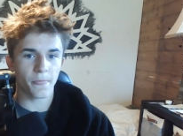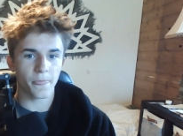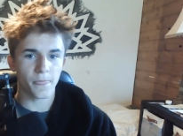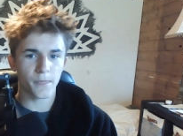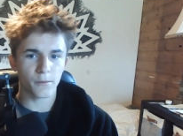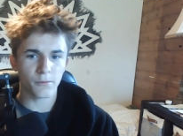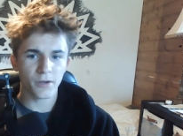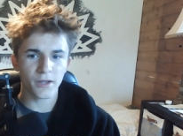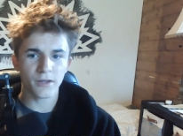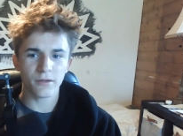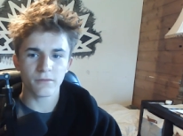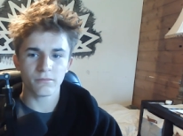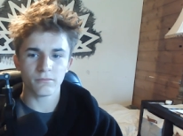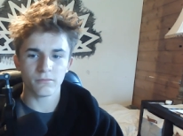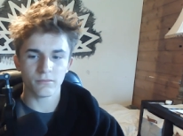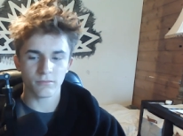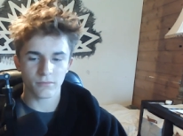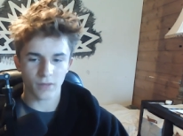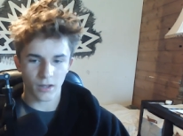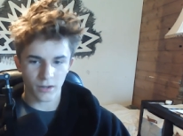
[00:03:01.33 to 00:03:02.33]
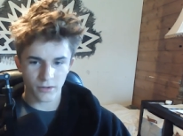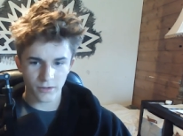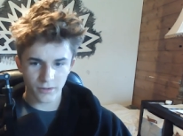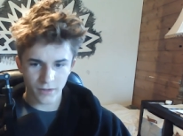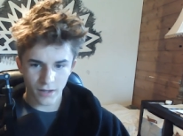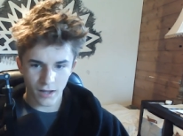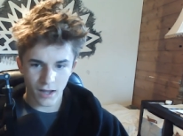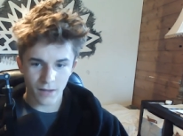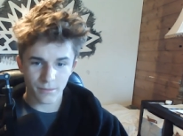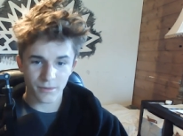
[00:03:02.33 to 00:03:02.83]
the way you a
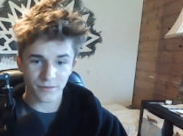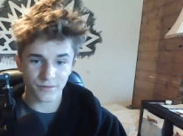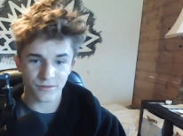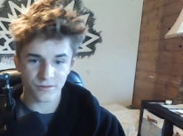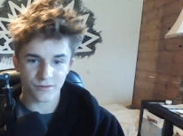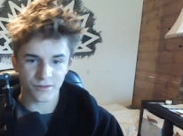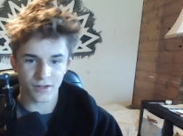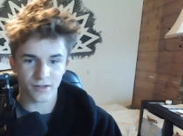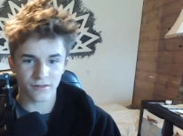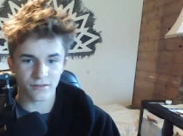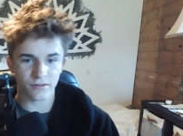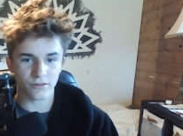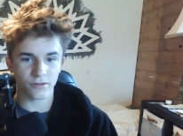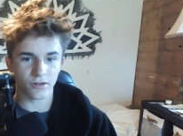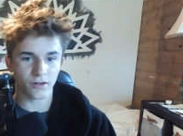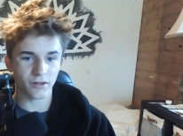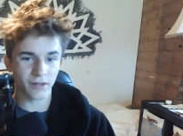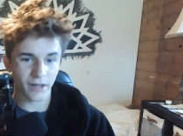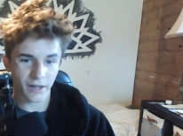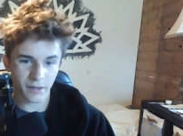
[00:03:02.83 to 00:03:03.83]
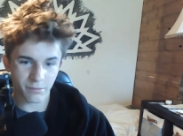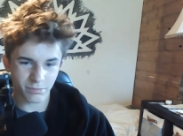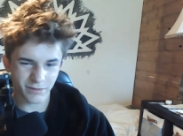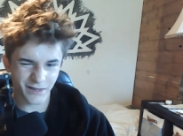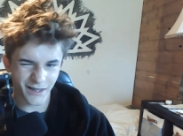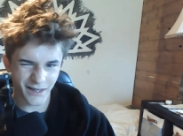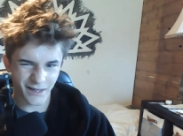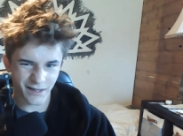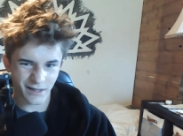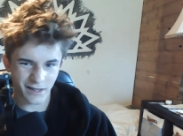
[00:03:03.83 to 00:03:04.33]
good ab exercises are like
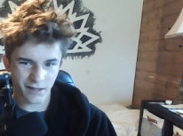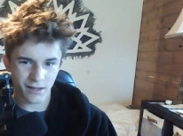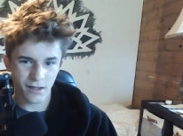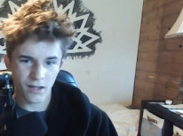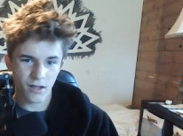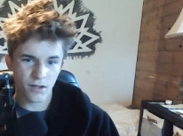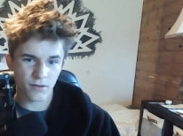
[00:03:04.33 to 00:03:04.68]
plank,